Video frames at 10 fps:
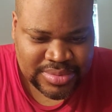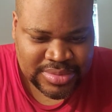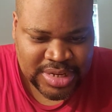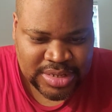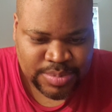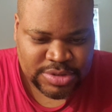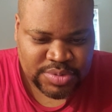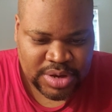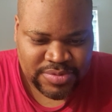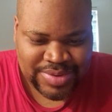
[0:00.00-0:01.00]
number
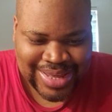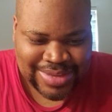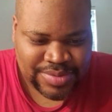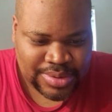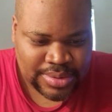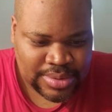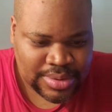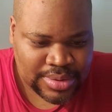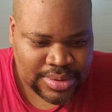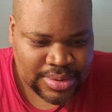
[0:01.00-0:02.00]
12 Navy
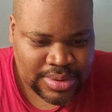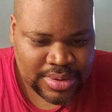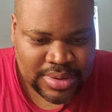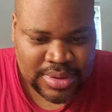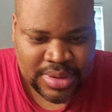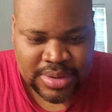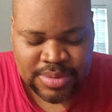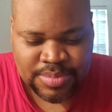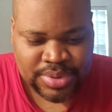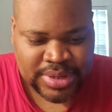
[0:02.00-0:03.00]

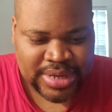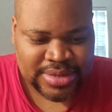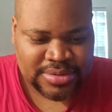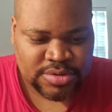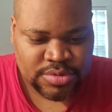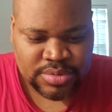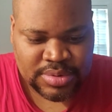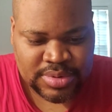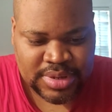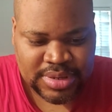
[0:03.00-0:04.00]
played Duke,
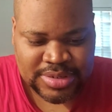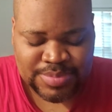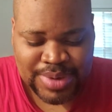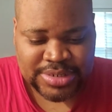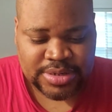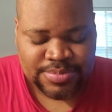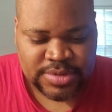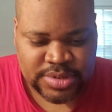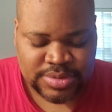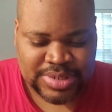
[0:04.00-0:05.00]
and this matchup
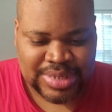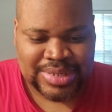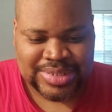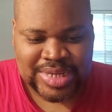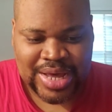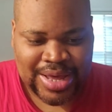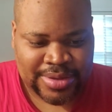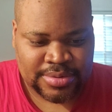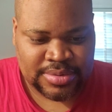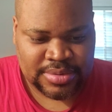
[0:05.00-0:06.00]
resulted in a tie,
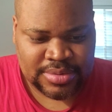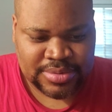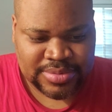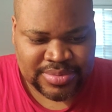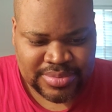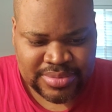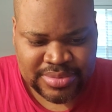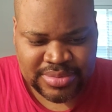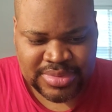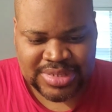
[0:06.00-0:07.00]

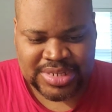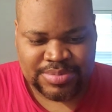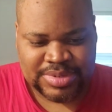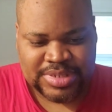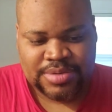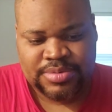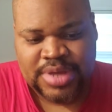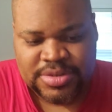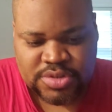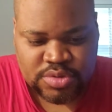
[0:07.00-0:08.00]
7-7,
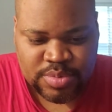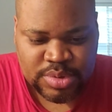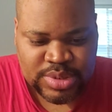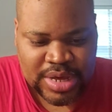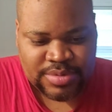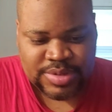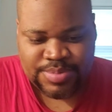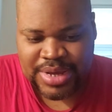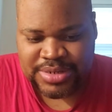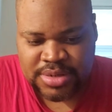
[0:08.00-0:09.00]
as Duke Blue Devils
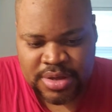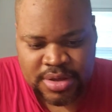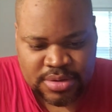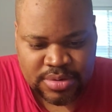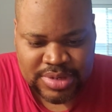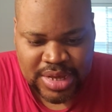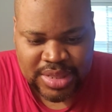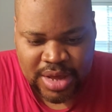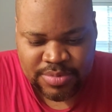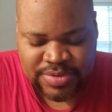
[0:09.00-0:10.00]
managed third
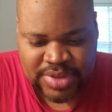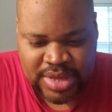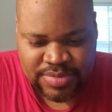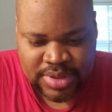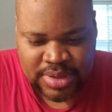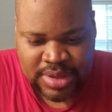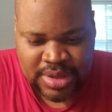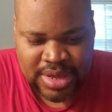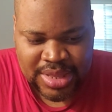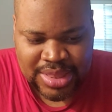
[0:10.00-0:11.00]
deadlock with Navy
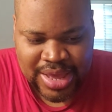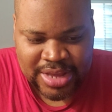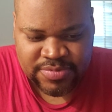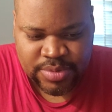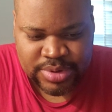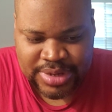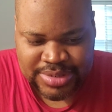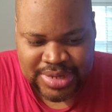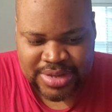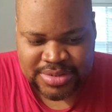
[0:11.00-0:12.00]
in the last 4 years,
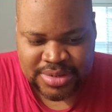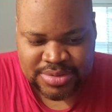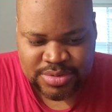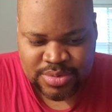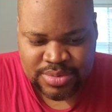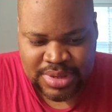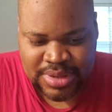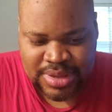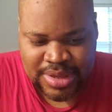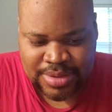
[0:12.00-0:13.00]
as Duke
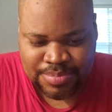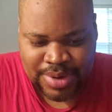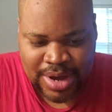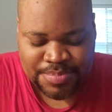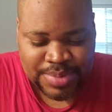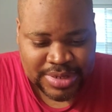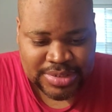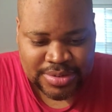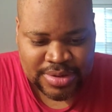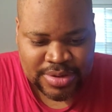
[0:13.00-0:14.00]
and Bob
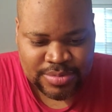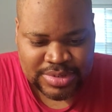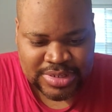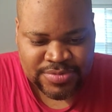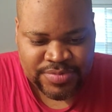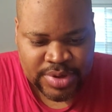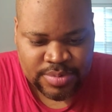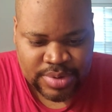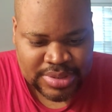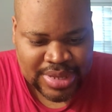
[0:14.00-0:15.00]
Benson was interfered
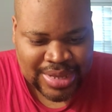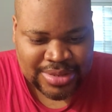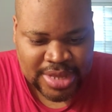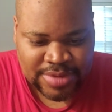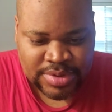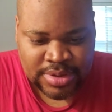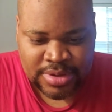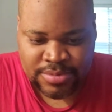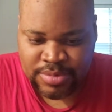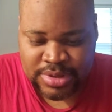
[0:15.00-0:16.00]
with at Navy
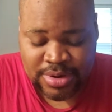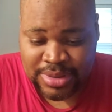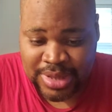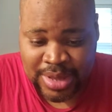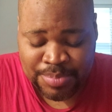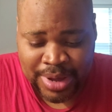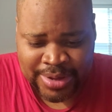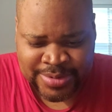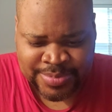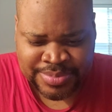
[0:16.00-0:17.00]
1-yard line by
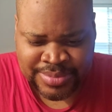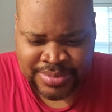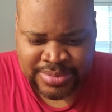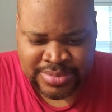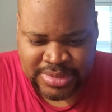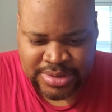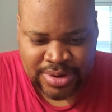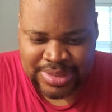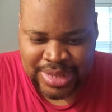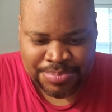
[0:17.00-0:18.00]
guard
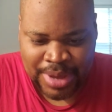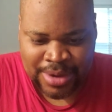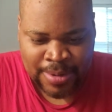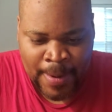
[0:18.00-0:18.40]
linebacker